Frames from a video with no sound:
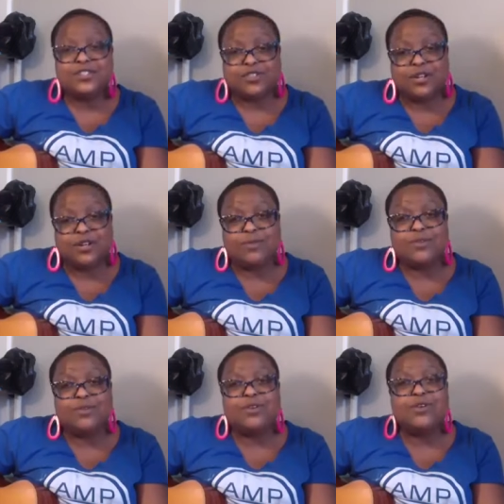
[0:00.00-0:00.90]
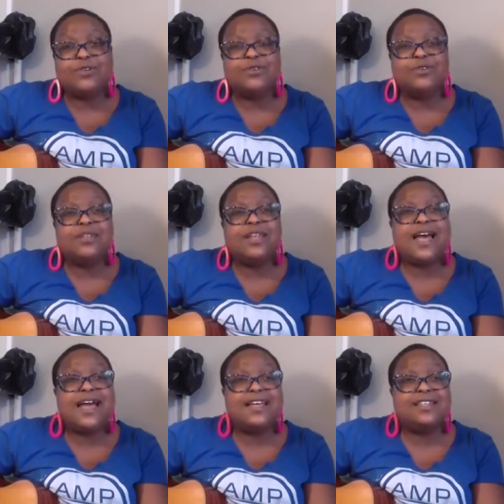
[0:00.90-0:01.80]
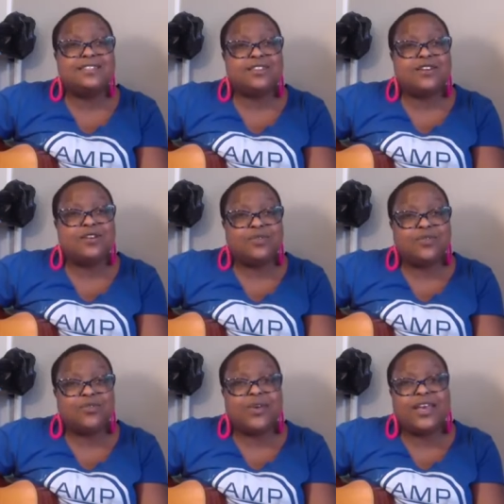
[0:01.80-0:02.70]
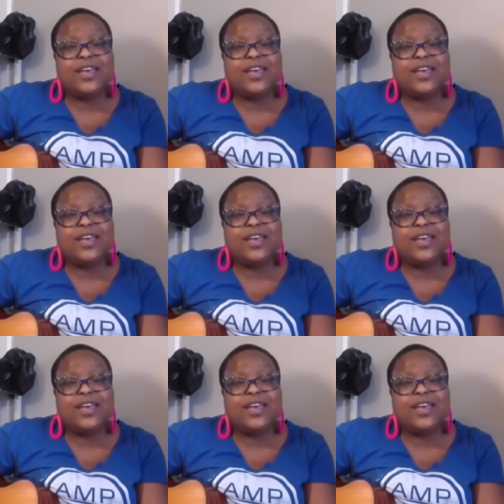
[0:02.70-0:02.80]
Trouble don't last always.